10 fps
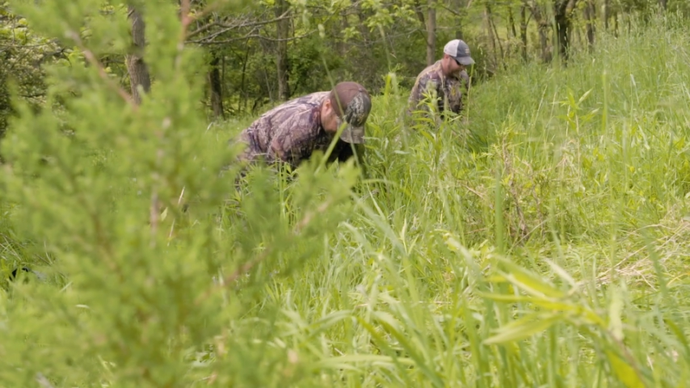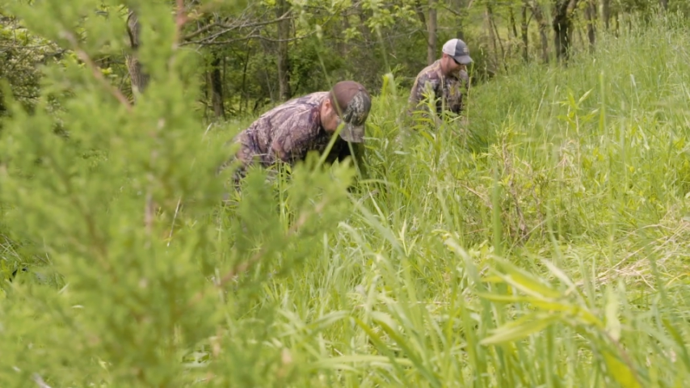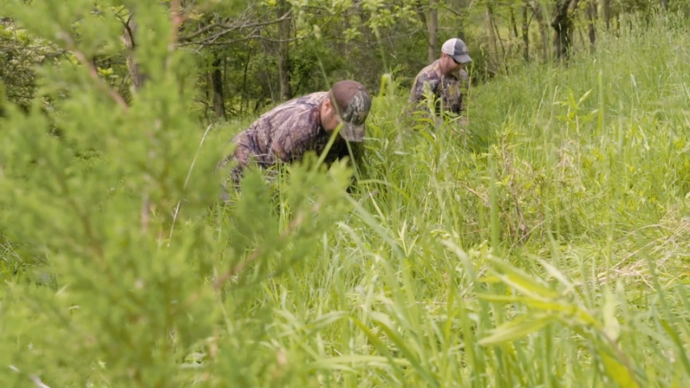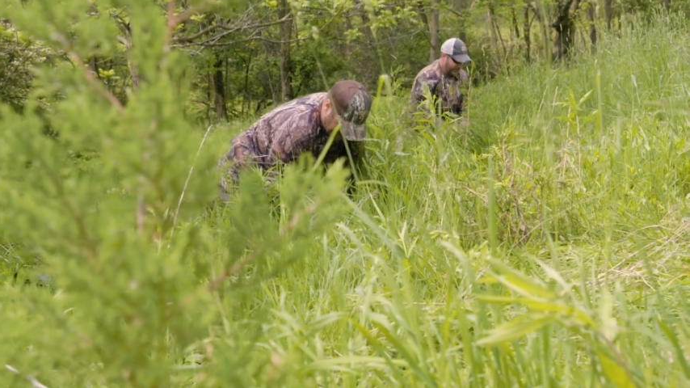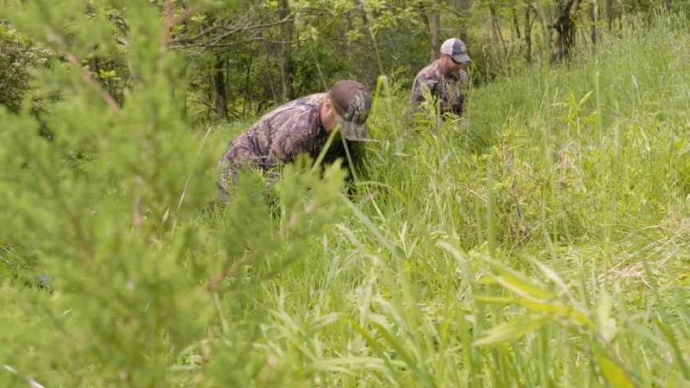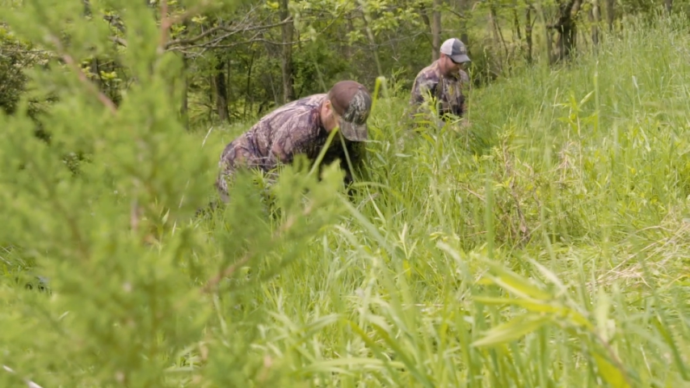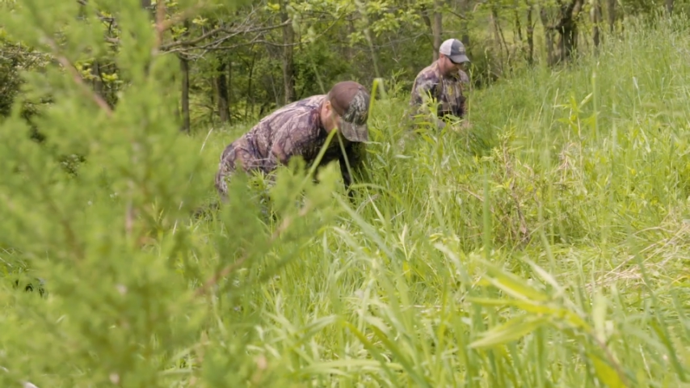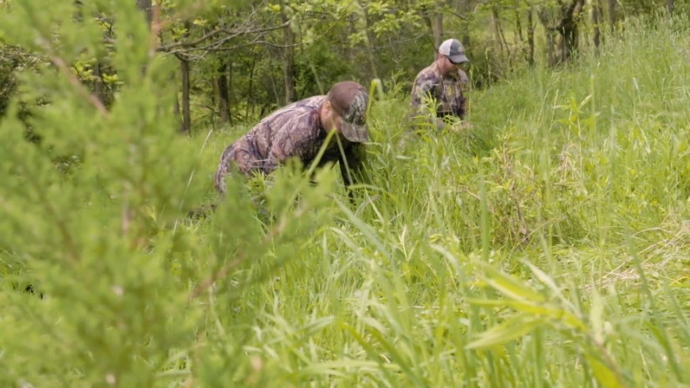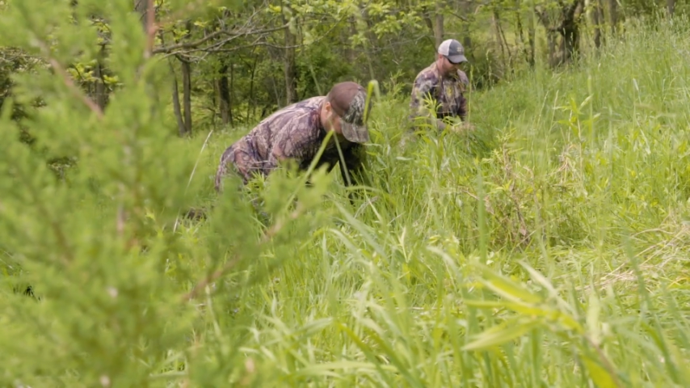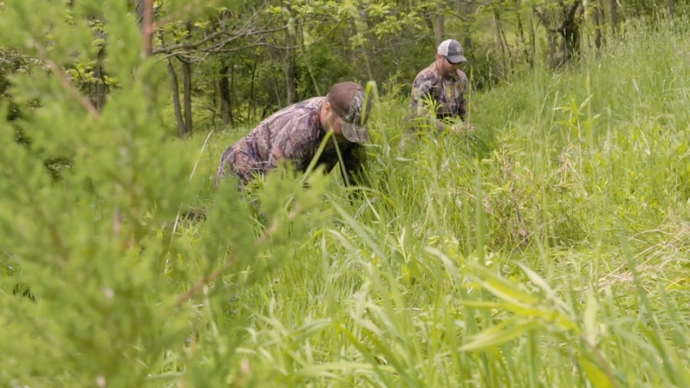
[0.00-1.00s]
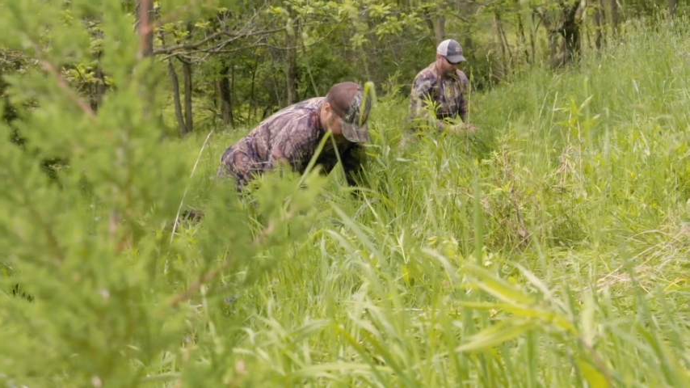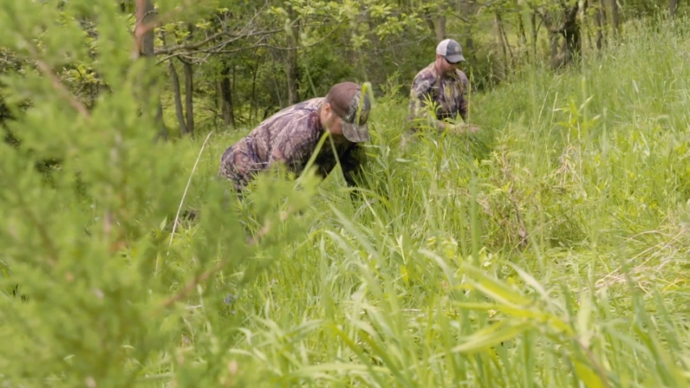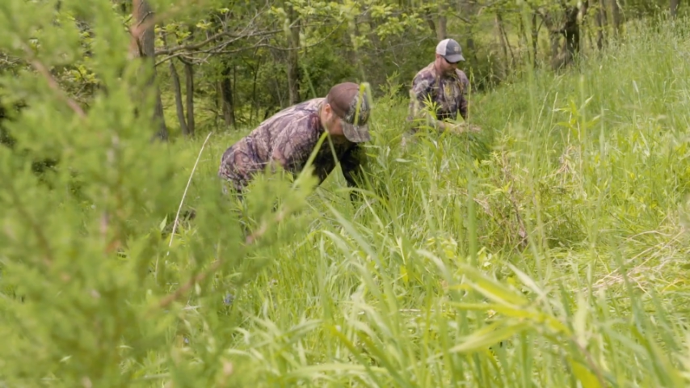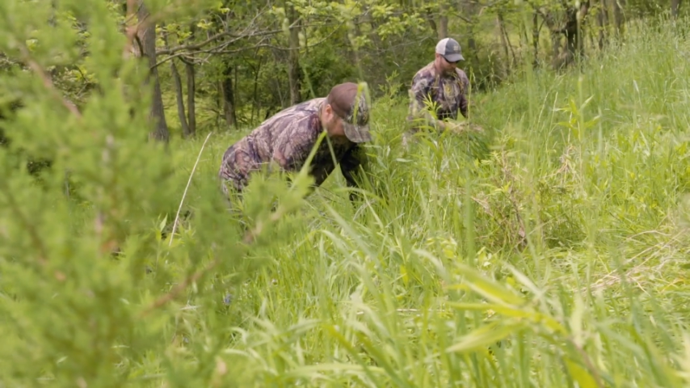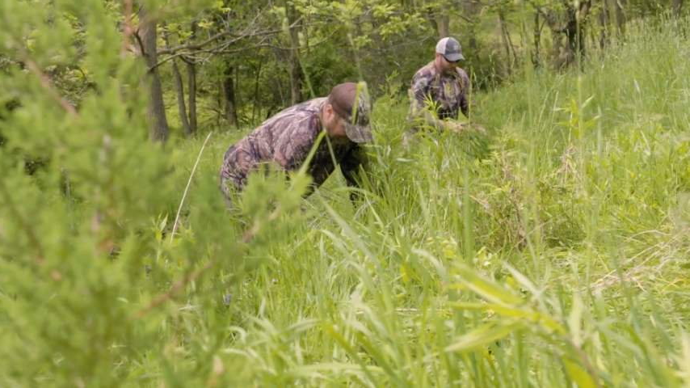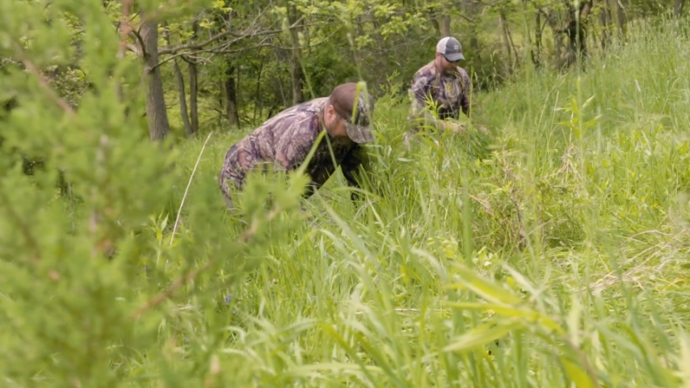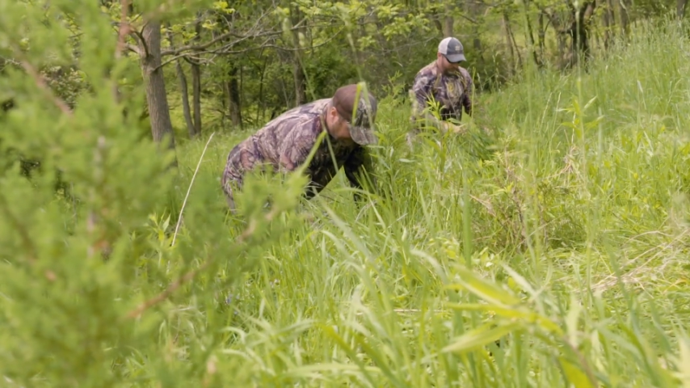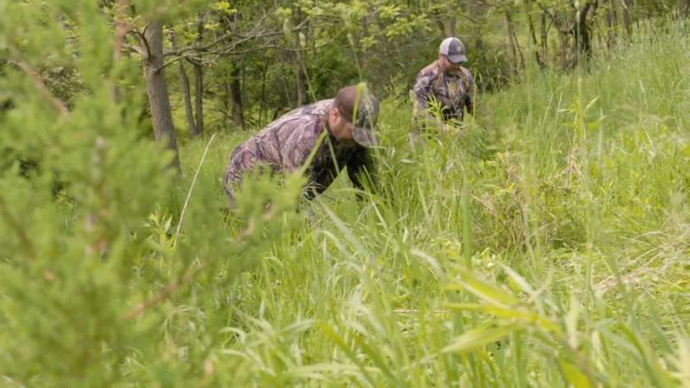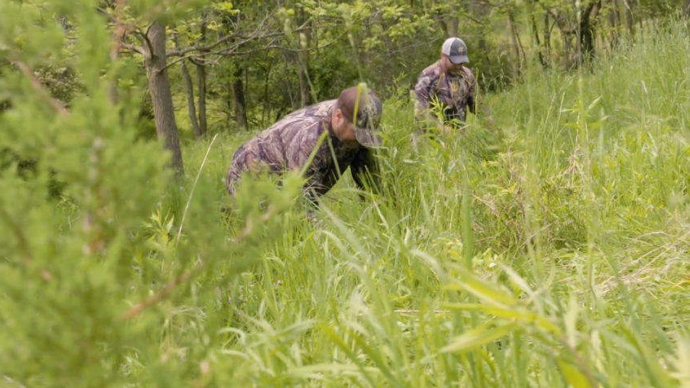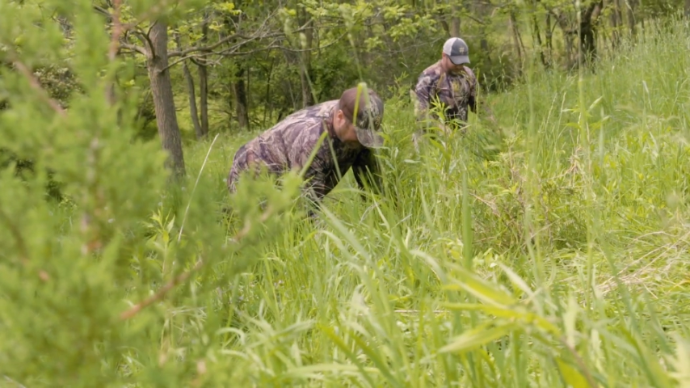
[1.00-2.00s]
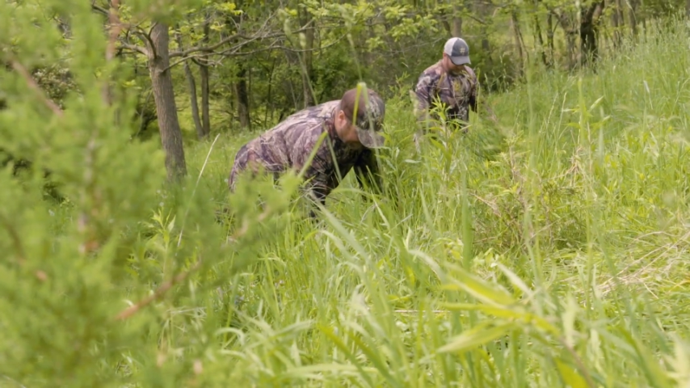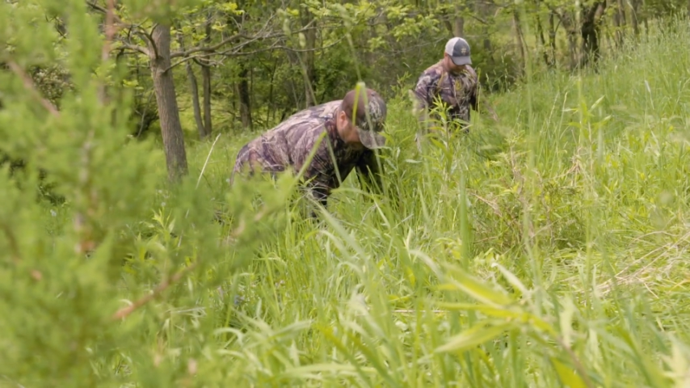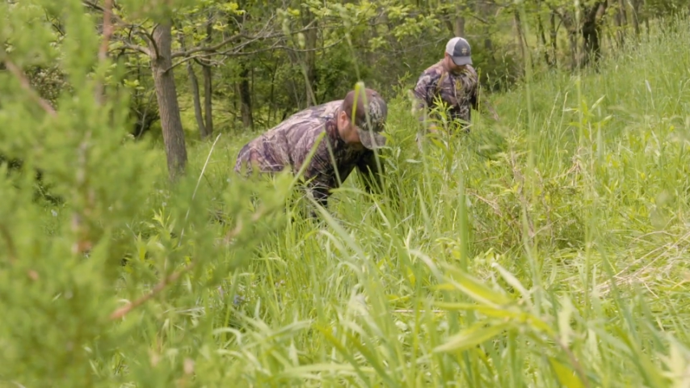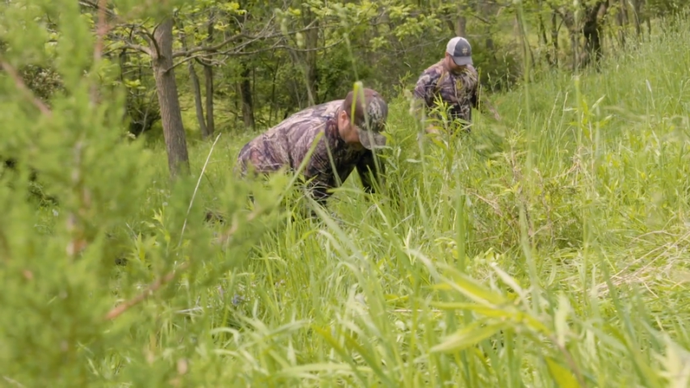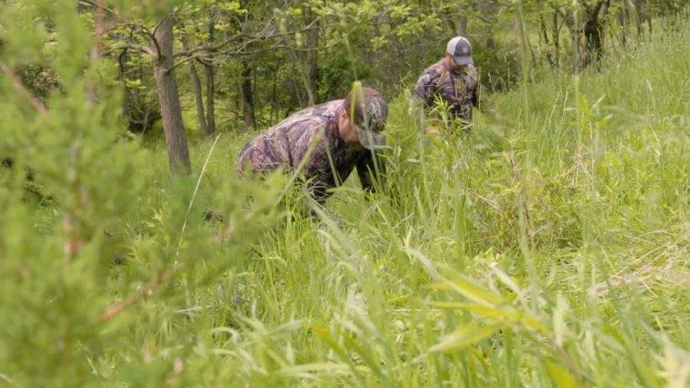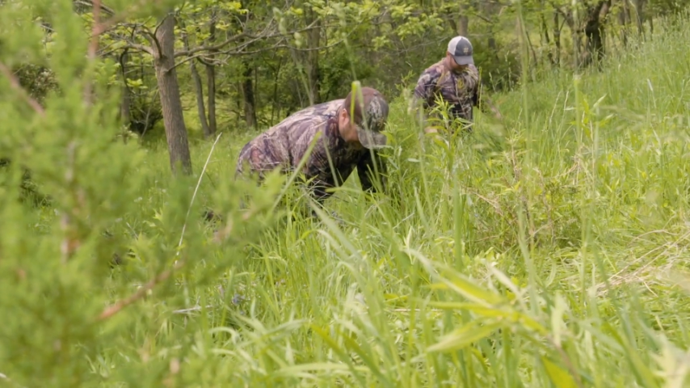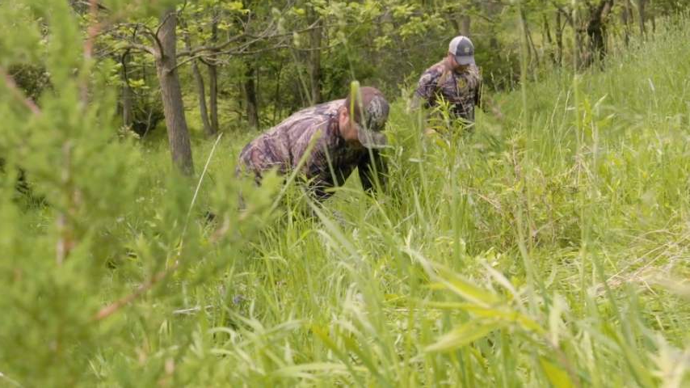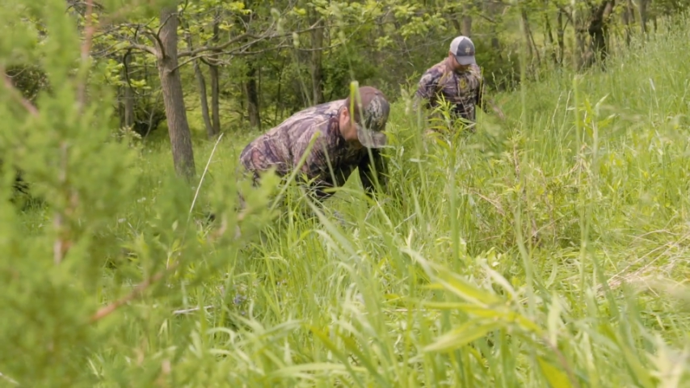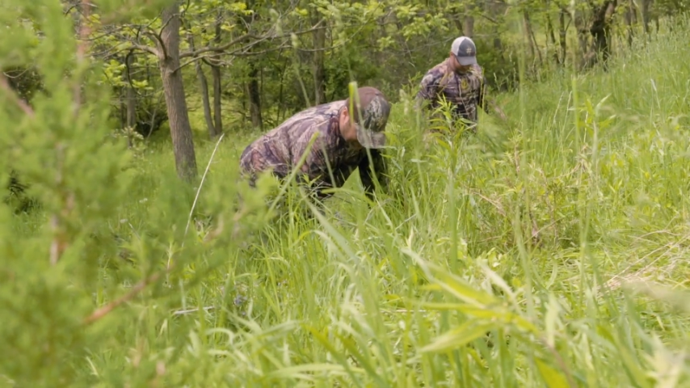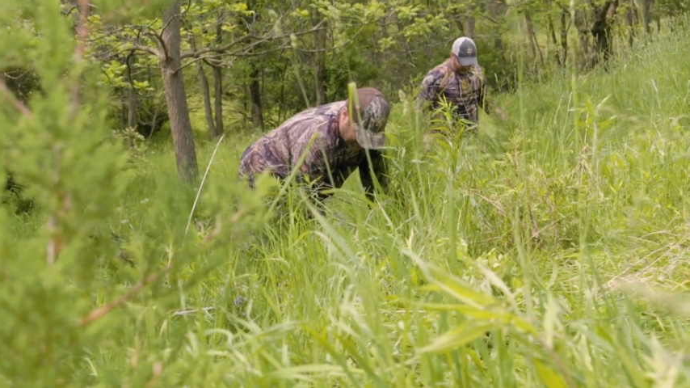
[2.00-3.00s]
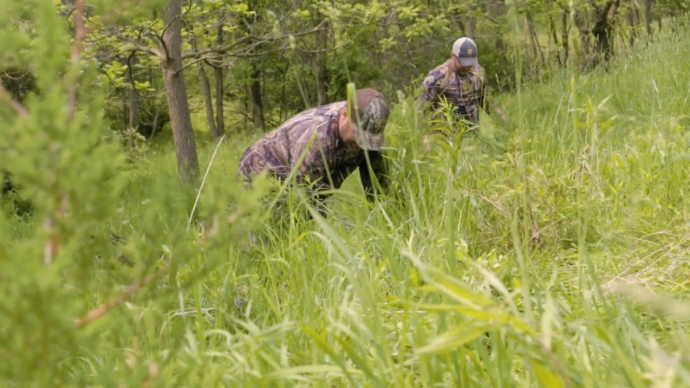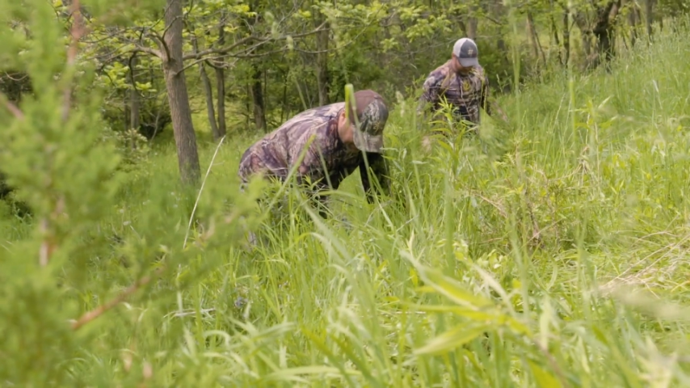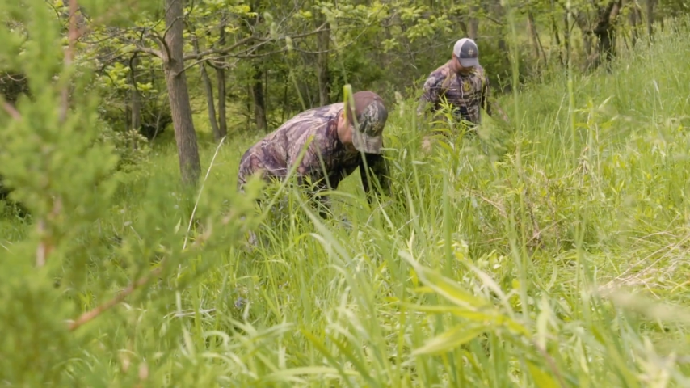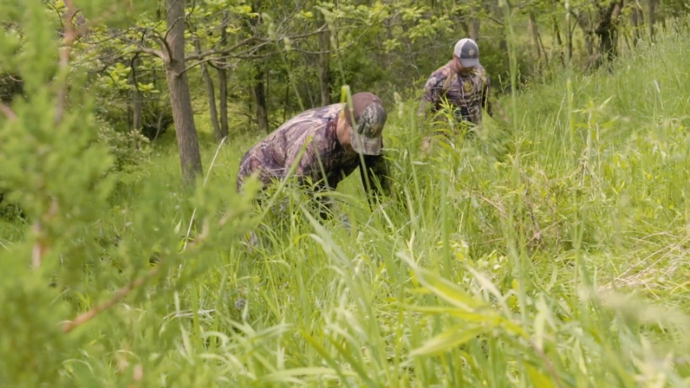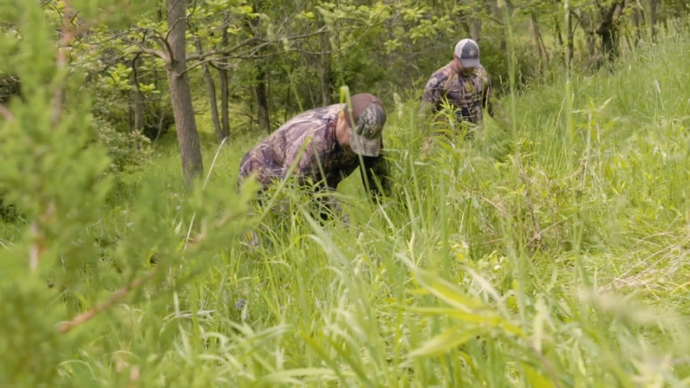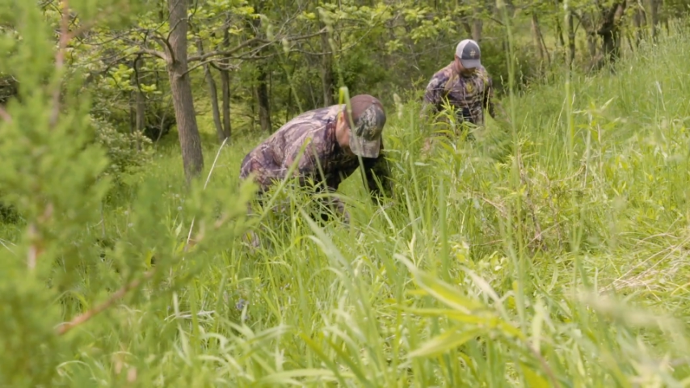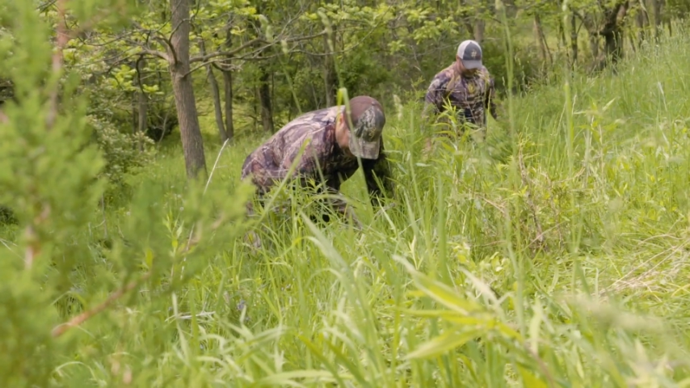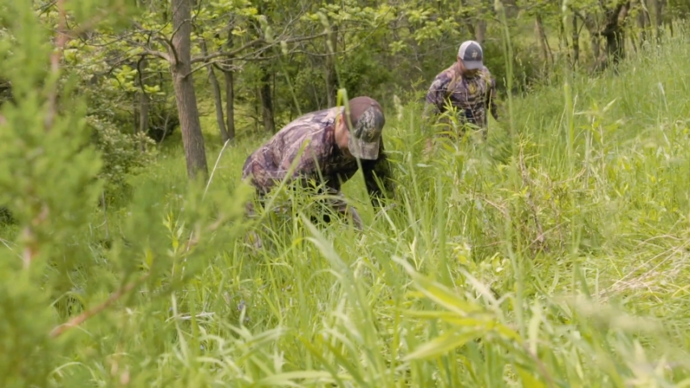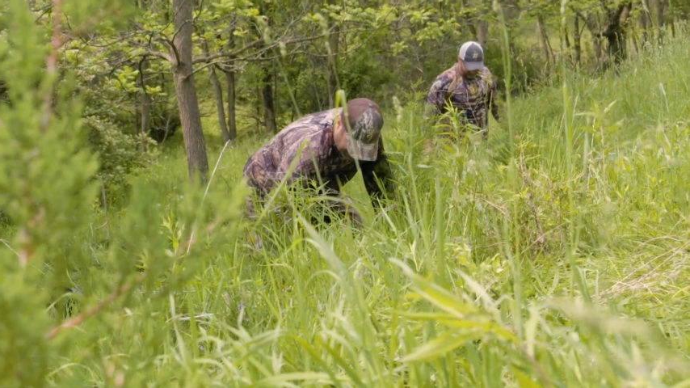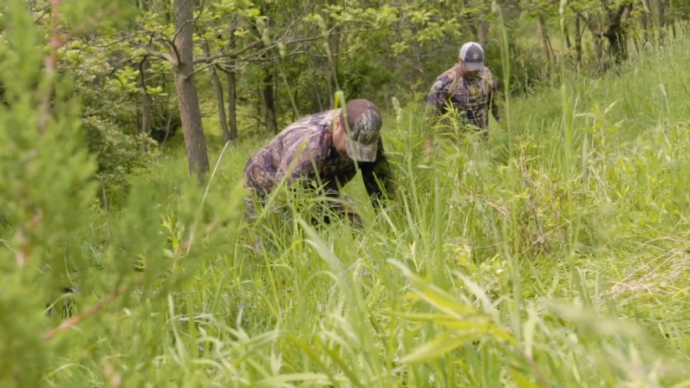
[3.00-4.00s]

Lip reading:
Nobody's mouth can be seen.